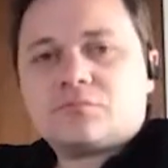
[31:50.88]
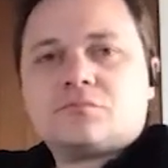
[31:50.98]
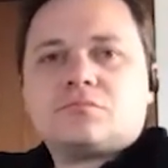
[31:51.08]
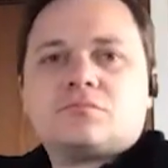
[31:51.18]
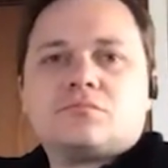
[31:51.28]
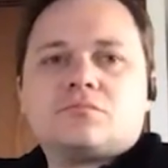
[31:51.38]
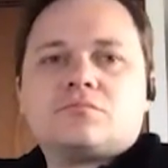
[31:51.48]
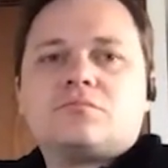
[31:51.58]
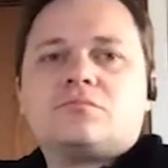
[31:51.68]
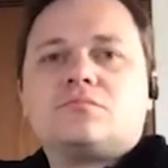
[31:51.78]

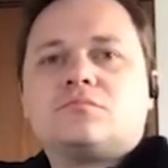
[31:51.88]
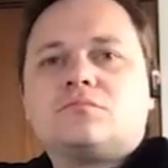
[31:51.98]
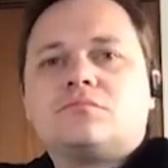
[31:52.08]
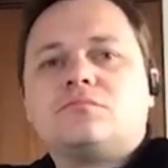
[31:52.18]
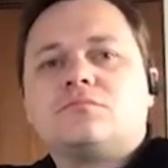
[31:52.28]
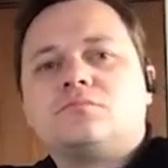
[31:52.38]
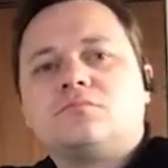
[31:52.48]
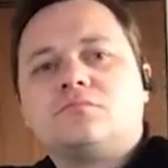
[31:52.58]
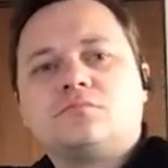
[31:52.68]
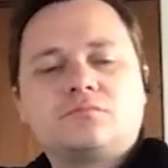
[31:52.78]

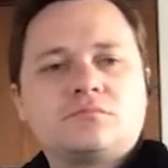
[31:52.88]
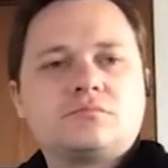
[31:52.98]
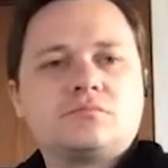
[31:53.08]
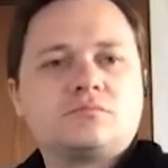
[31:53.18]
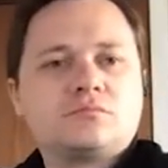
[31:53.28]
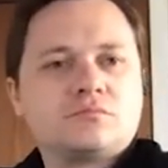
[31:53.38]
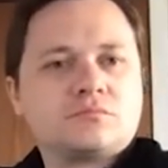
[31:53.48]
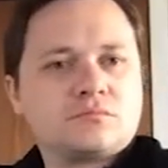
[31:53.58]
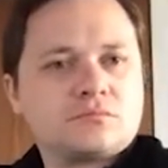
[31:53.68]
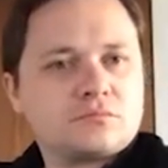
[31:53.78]

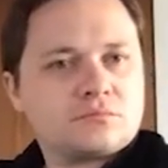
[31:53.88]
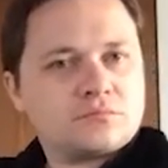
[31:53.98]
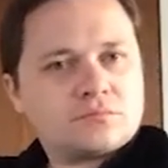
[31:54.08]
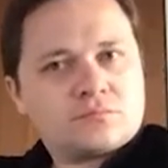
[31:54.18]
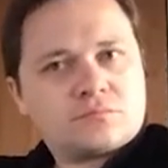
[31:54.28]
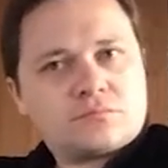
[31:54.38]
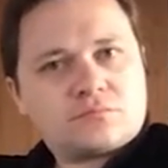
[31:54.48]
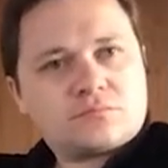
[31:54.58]
[no speech]